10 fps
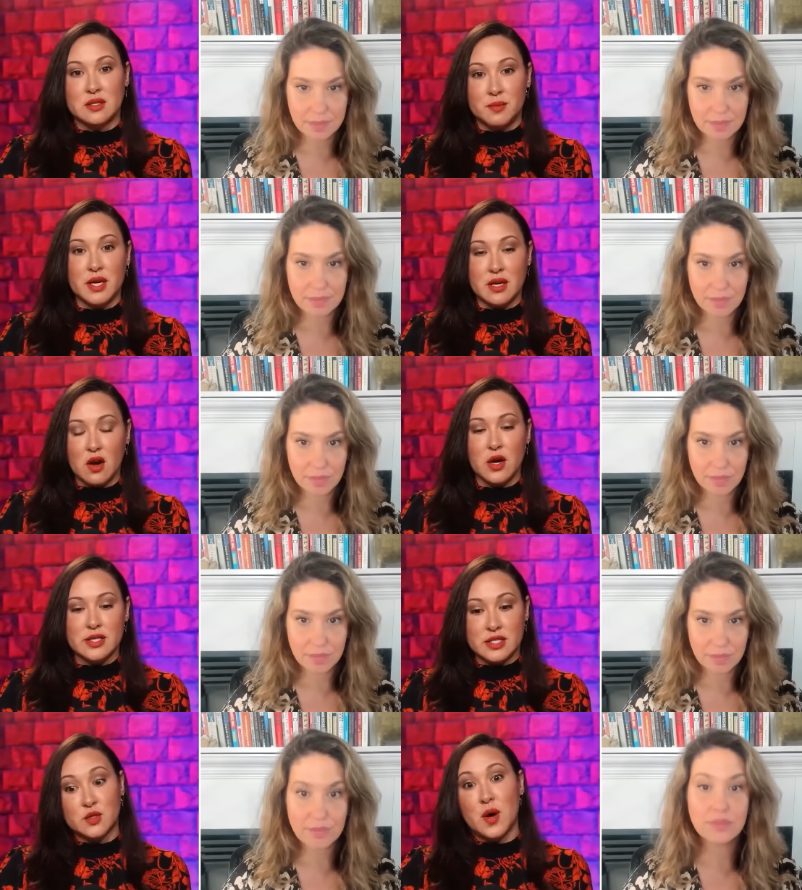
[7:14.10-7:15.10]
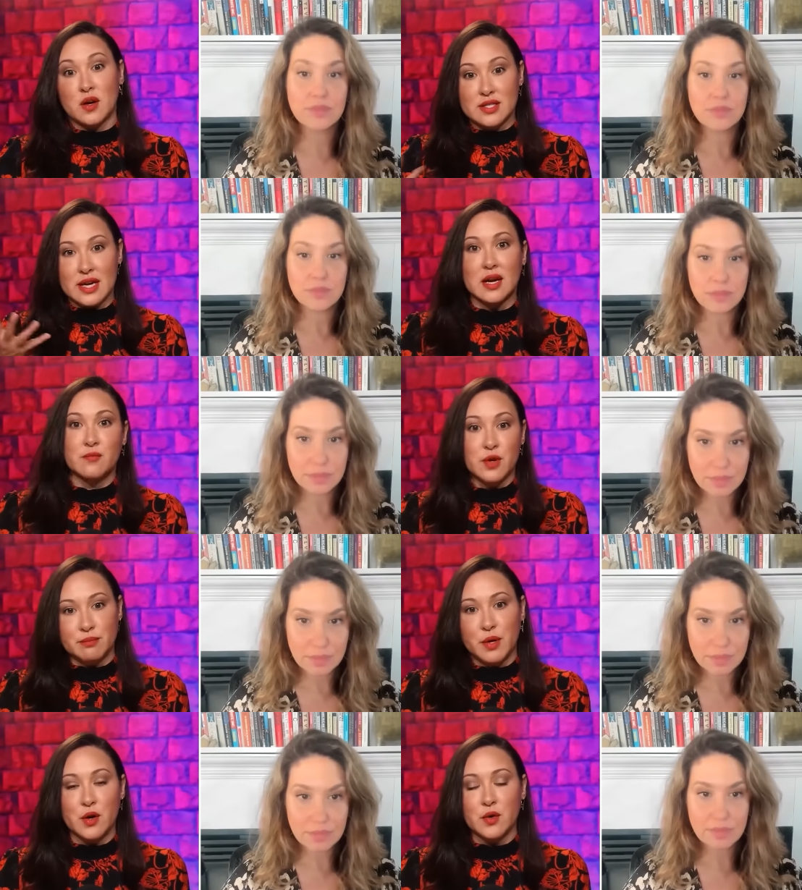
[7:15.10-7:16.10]
Speaker 1: to be honest, as well, because I come from
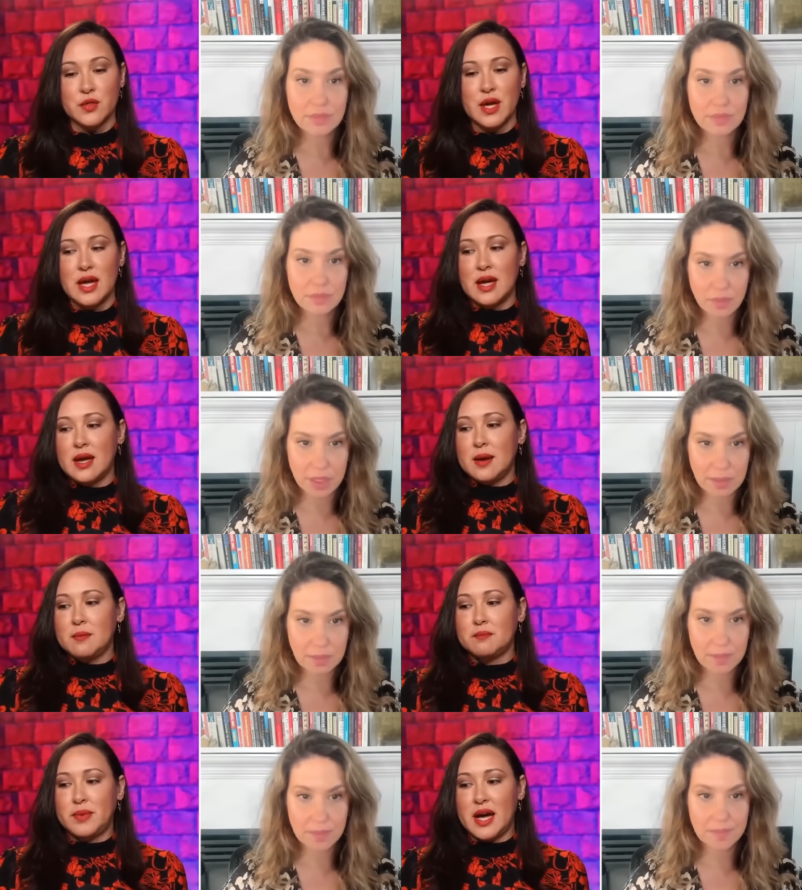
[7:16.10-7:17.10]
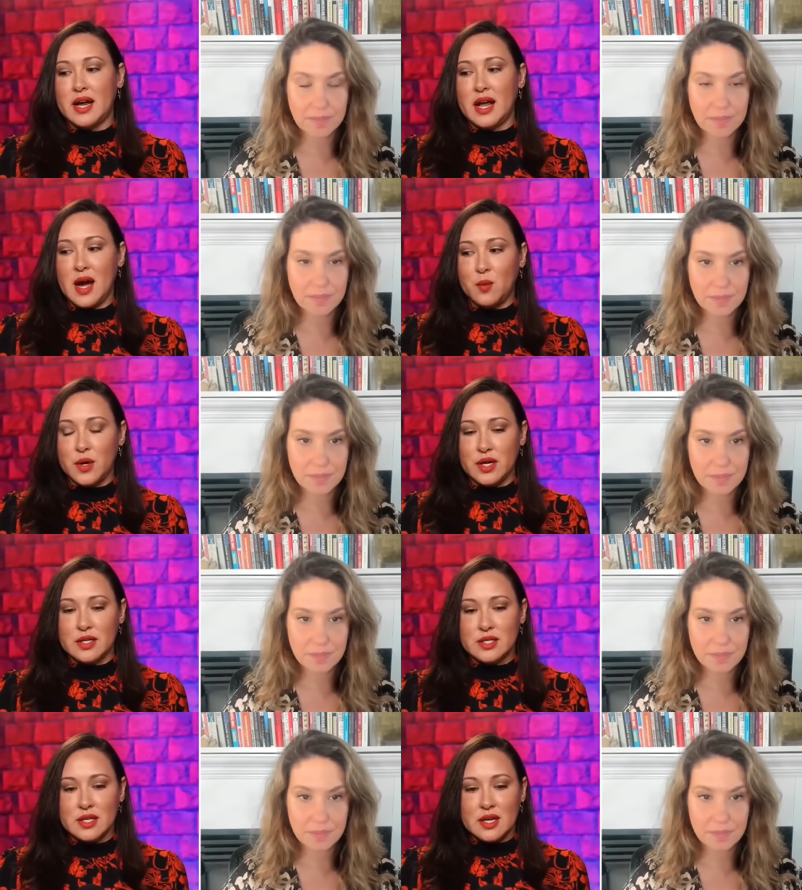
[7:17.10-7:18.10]
both. But I
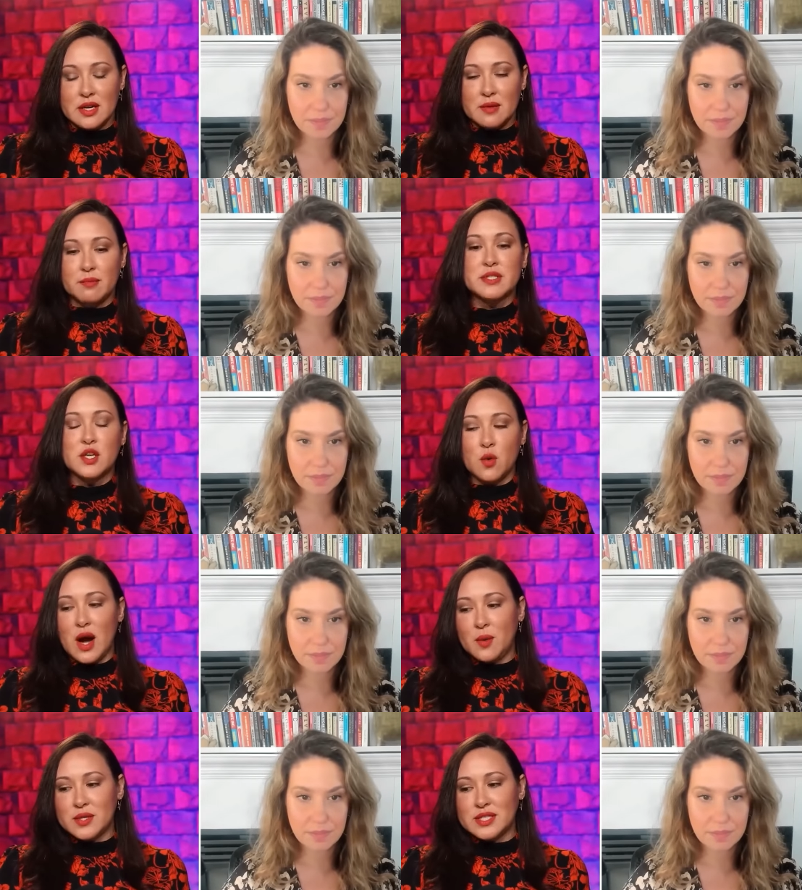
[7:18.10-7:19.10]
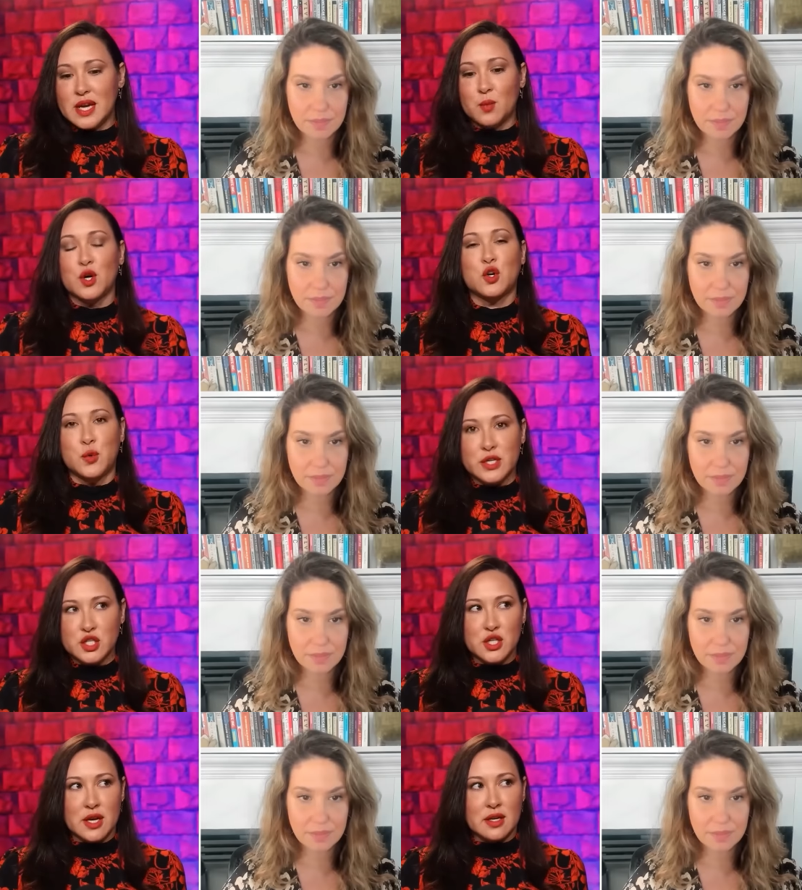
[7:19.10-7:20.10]
wouldn't. So I would say we're
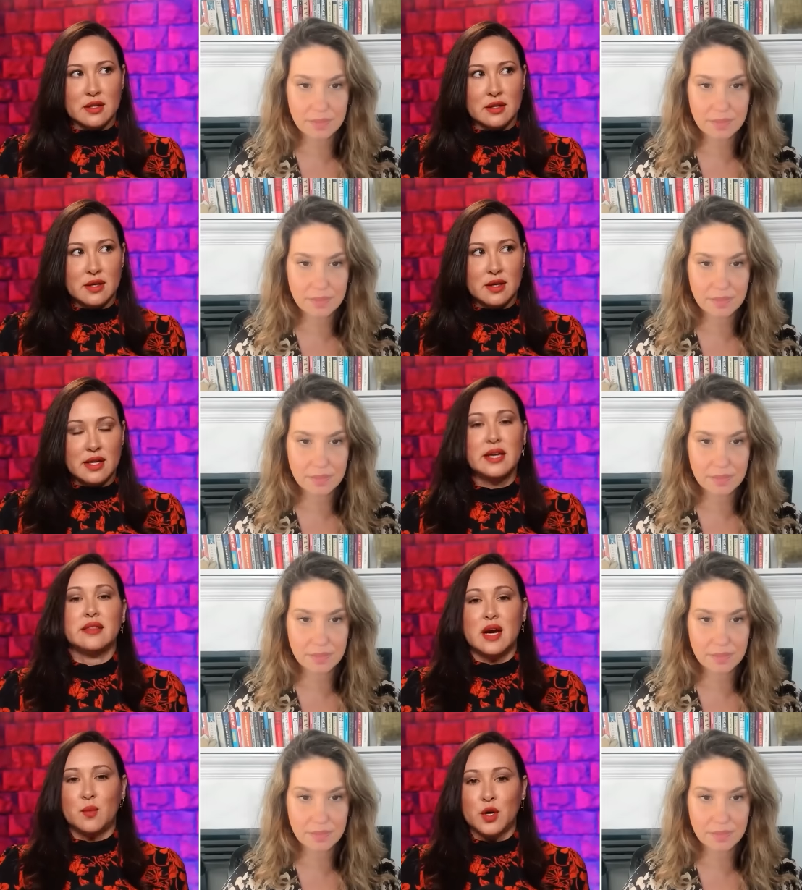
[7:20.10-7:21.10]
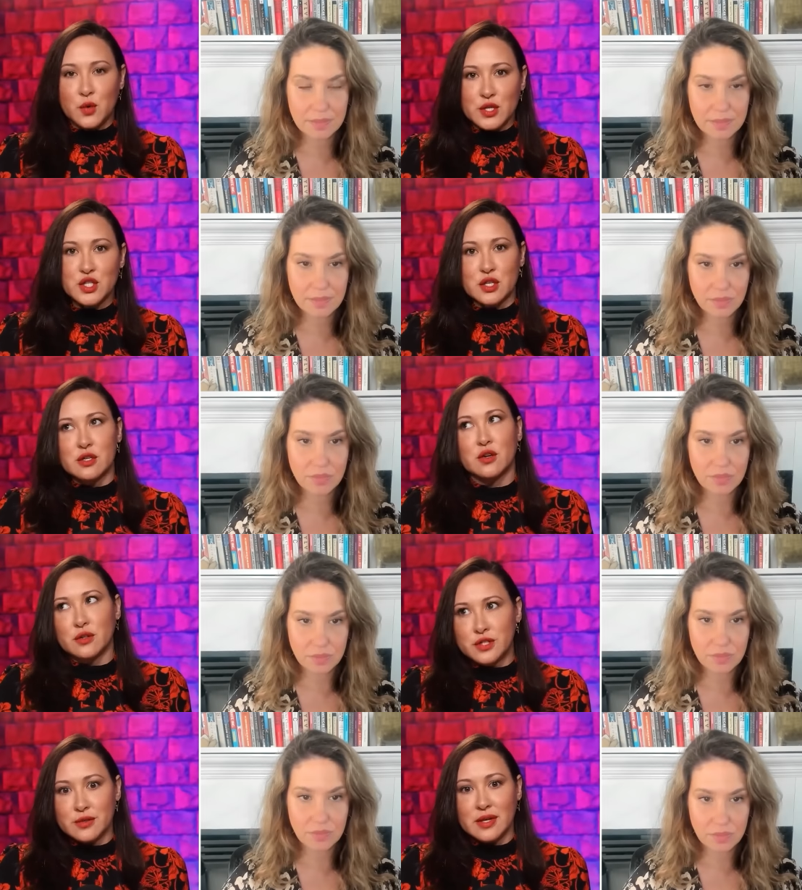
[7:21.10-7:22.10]
Christian in that we're Christian
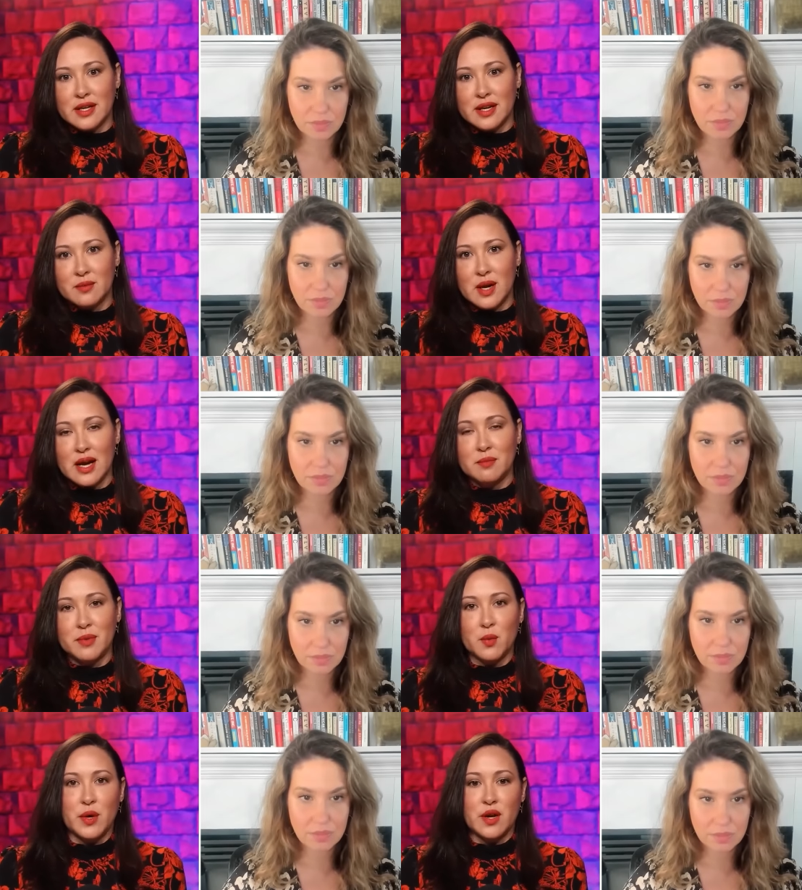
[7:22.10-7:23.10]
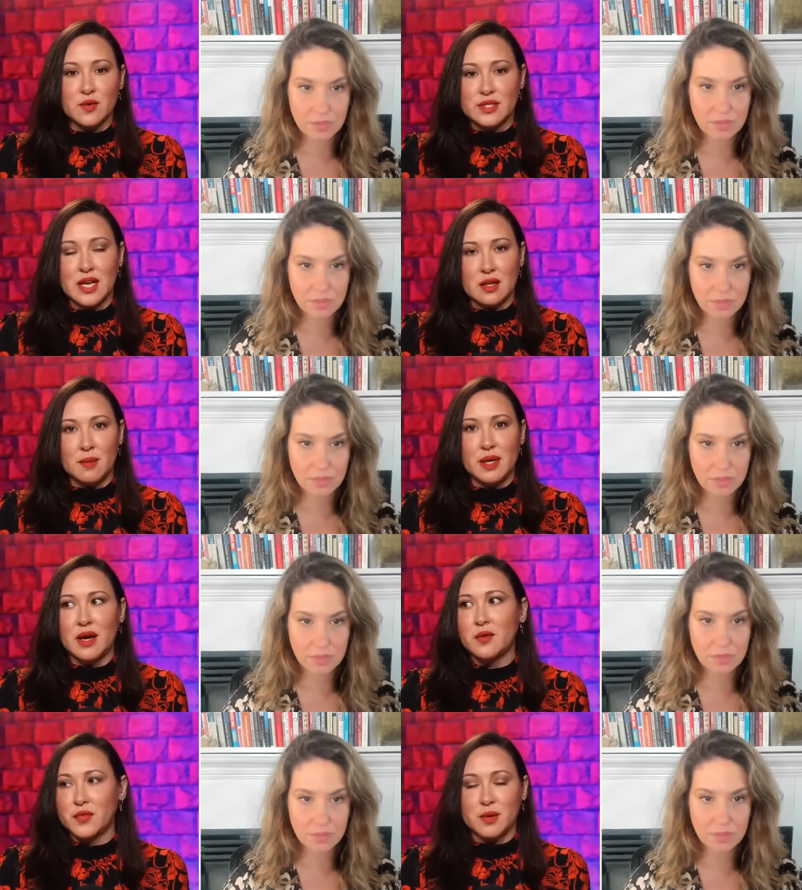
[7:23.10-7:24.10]
culturally, right? But we don't sell. I mean,
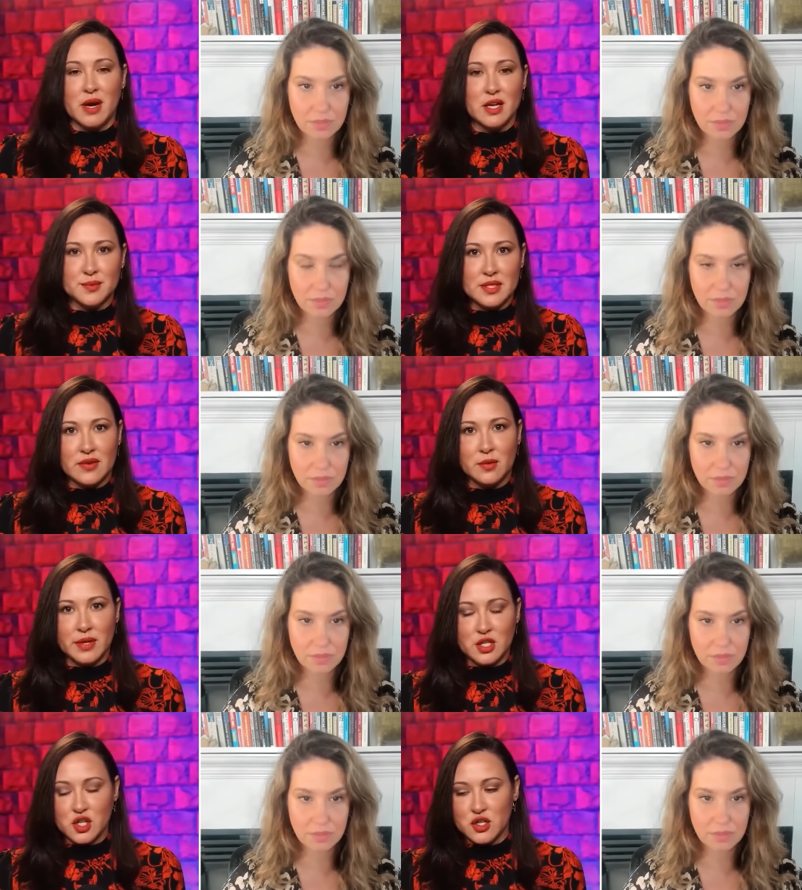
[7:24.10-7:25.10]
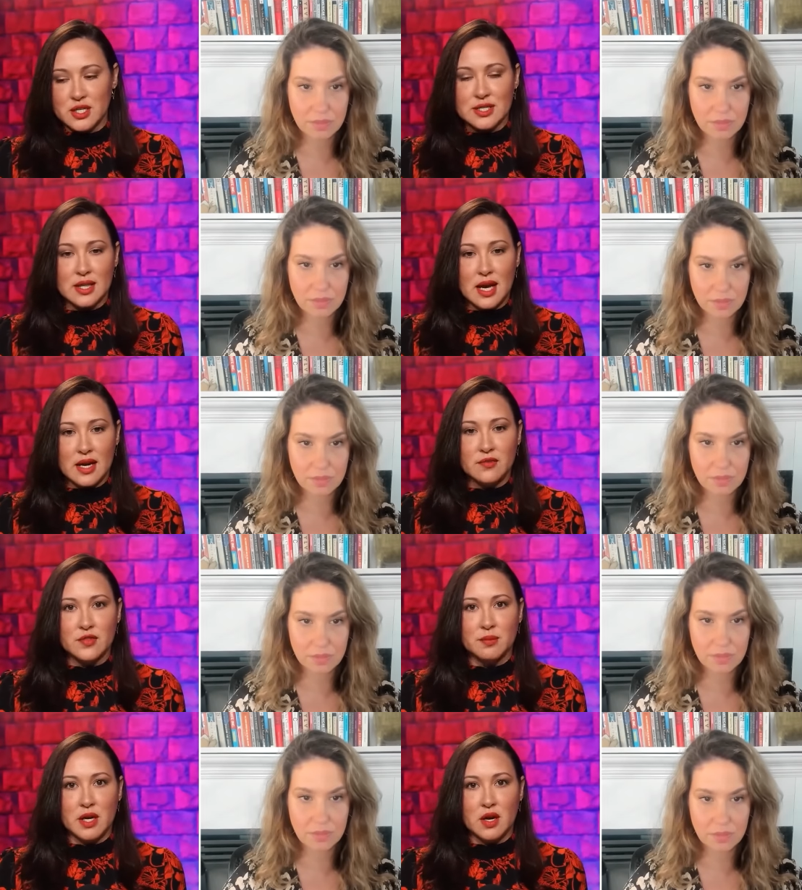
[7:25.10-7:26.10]
I don't think my husband's ever been to church in his life,
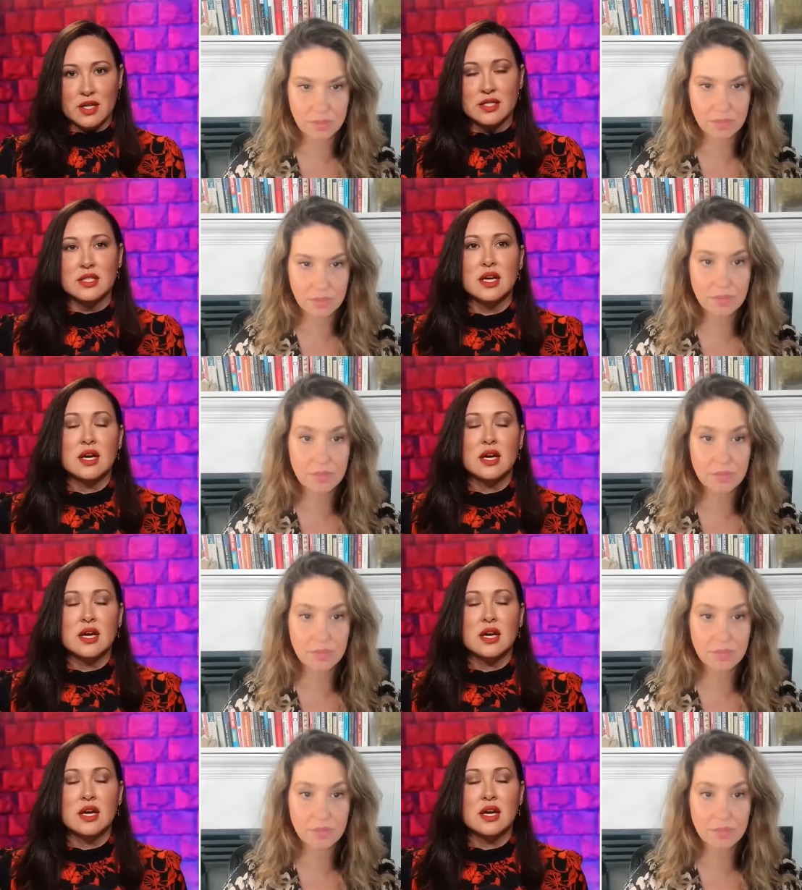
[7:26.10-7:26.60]
to be honest